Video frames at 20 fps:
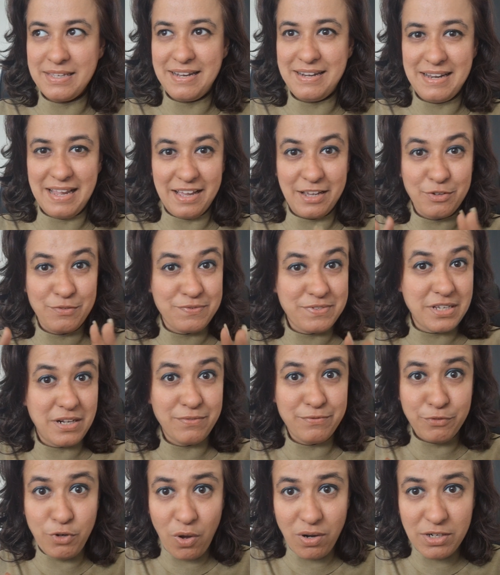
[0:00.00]
lack of
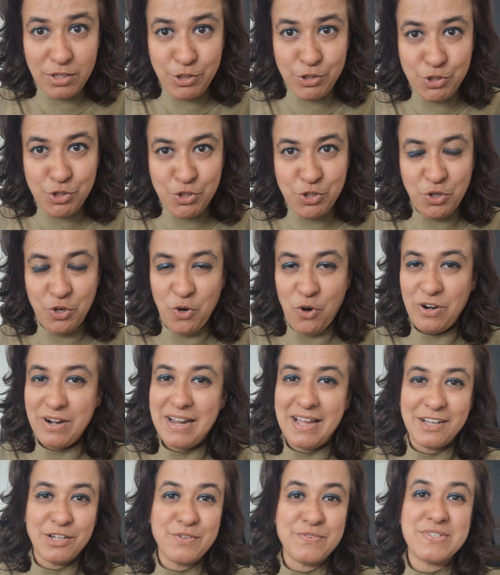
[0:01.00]
self-knowledge or
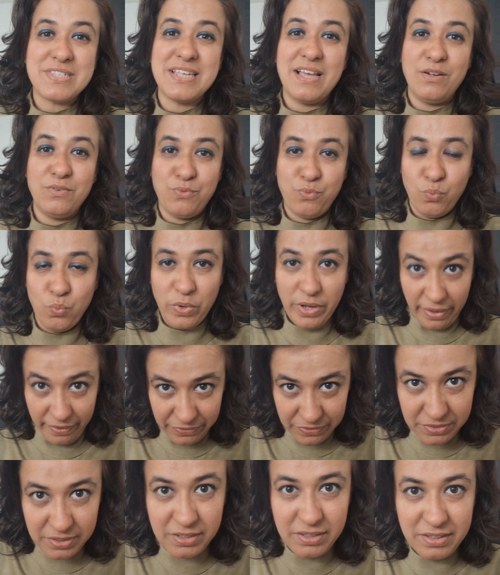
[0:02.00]
lack of
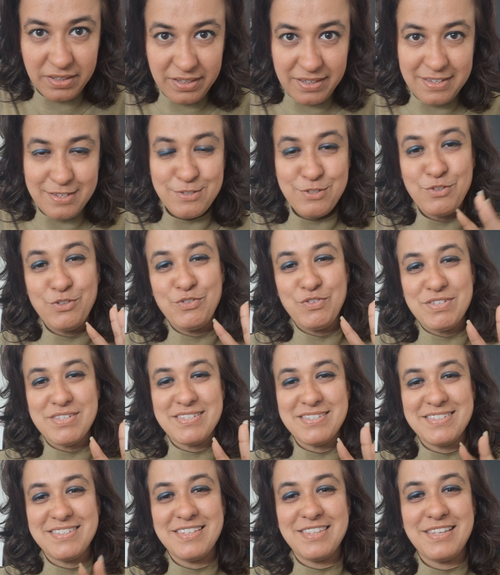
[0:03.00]
self-worth. So this
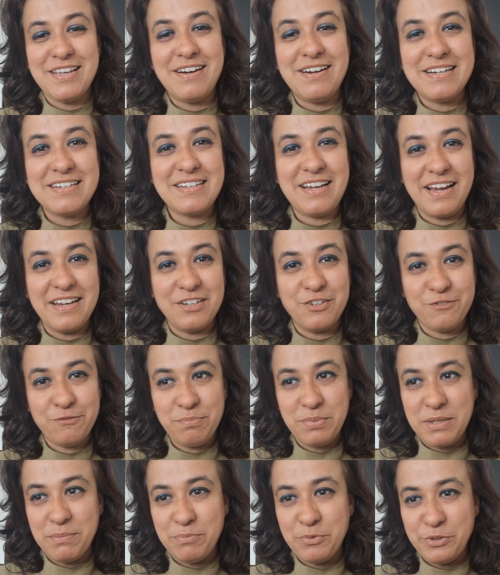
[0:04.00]
is the third kind of
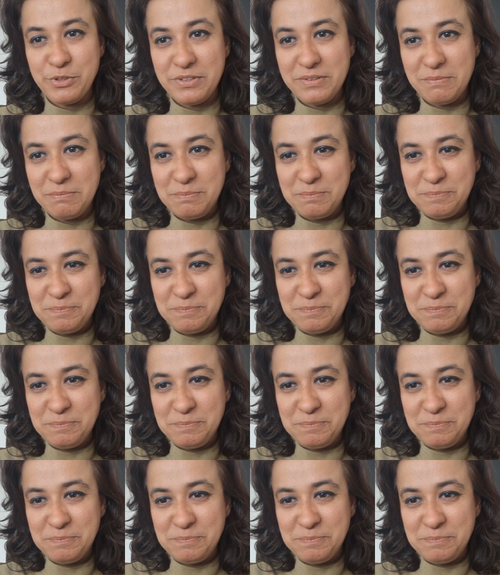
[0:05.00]
people.